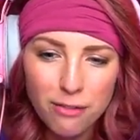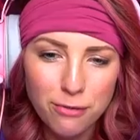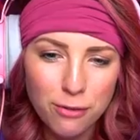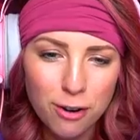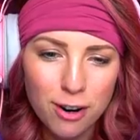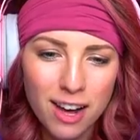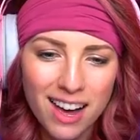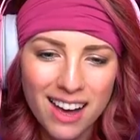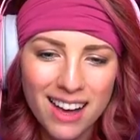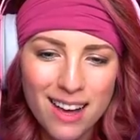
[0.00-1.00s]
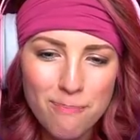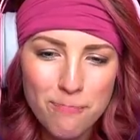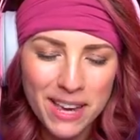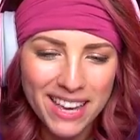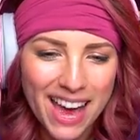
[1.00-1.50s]
for uh,
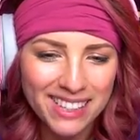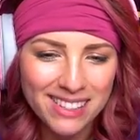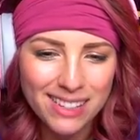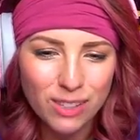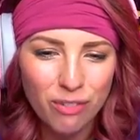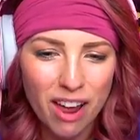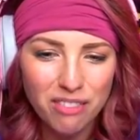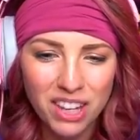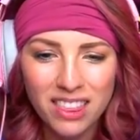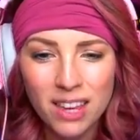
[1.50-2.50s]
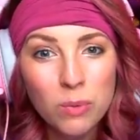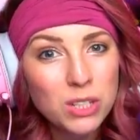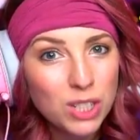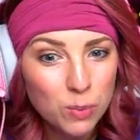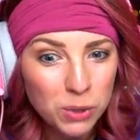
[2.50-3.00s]
pickaxes for everything, which
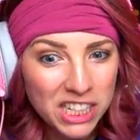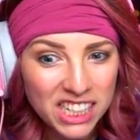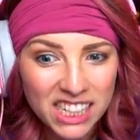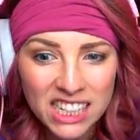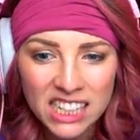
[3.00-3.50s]
is pretty good